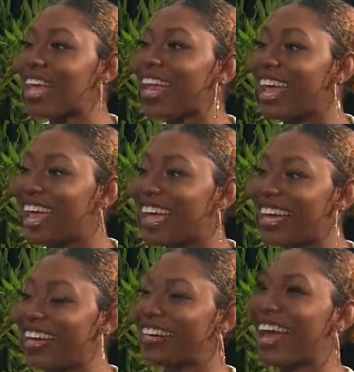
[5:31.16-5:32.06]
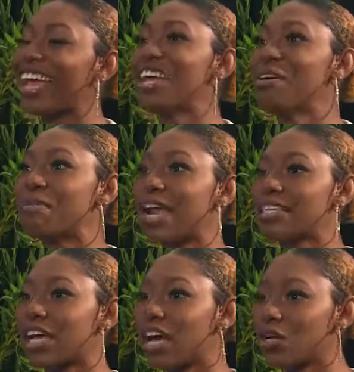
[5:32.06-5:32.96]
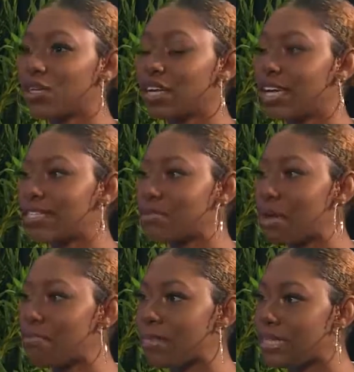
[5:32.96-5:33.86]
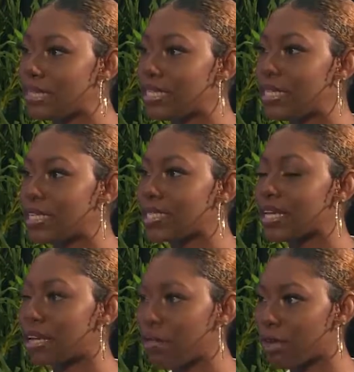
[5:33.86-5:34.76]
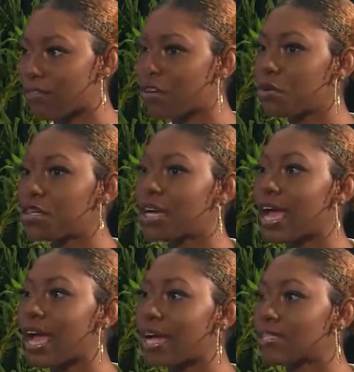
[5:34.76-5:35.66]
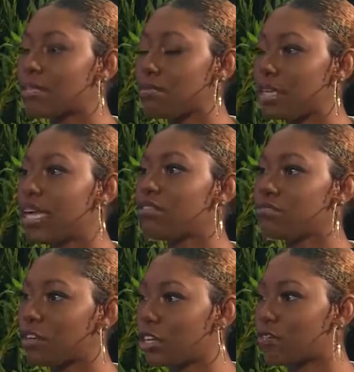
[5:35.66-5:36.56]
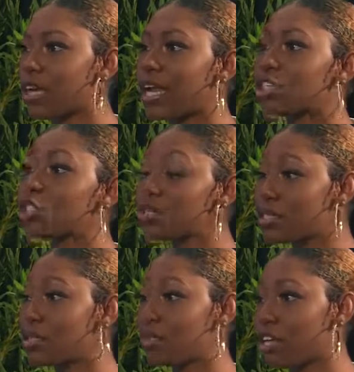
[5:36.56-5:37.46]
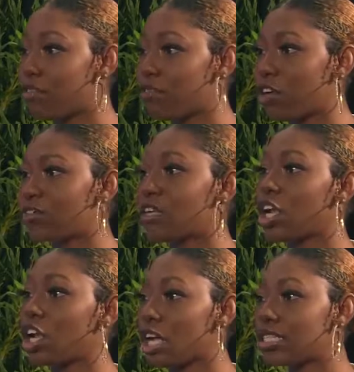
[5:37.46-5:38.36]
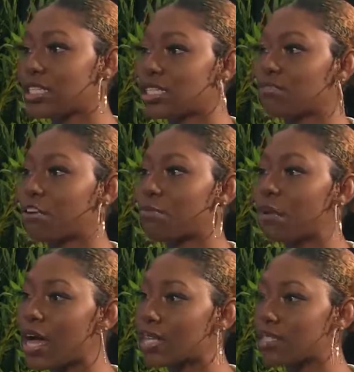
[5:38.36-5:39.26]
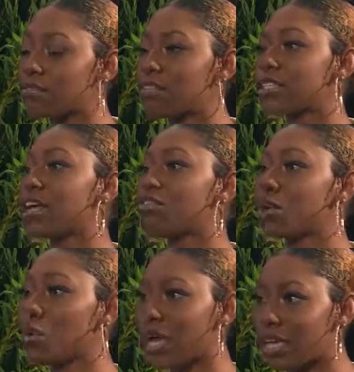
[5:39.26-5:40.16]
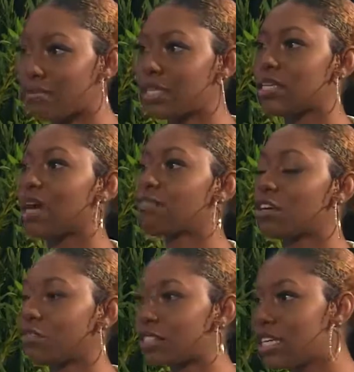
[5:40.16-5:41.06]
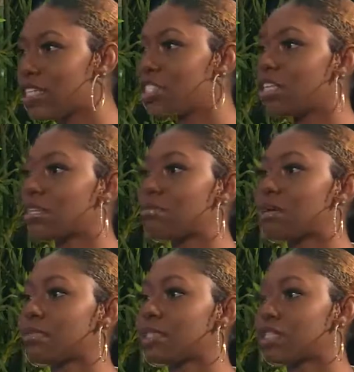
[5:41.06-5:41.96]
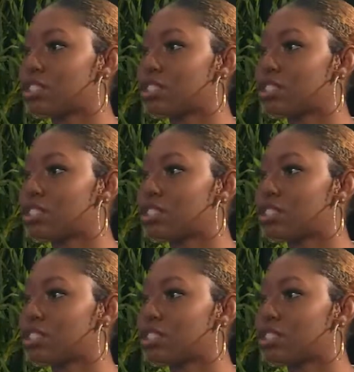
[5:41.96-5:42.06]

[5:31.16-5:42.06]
Stay there, right? But as I got older, into my mid-teens and coming forward, I had to be involved, and I chose to be involved in a lot of different parts of things that required me to have conversations and be able to